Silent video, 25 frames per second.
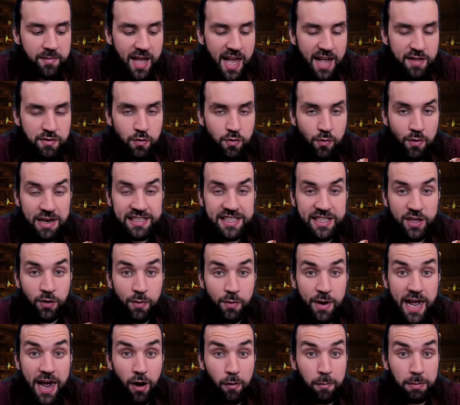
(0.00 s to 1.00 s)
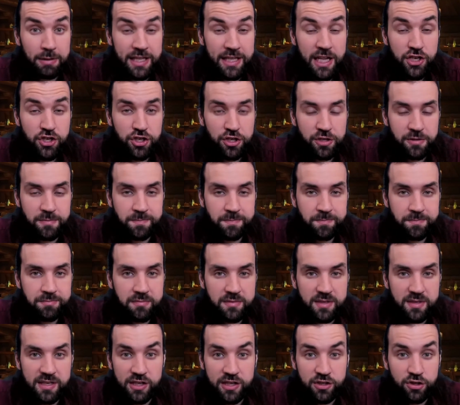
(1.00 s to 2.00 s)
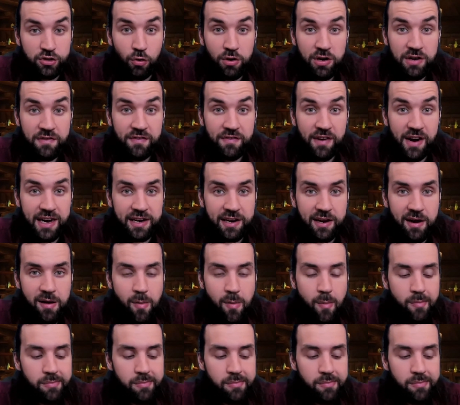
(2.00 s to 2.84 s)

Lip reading: and waste away our potential. It's horrifying.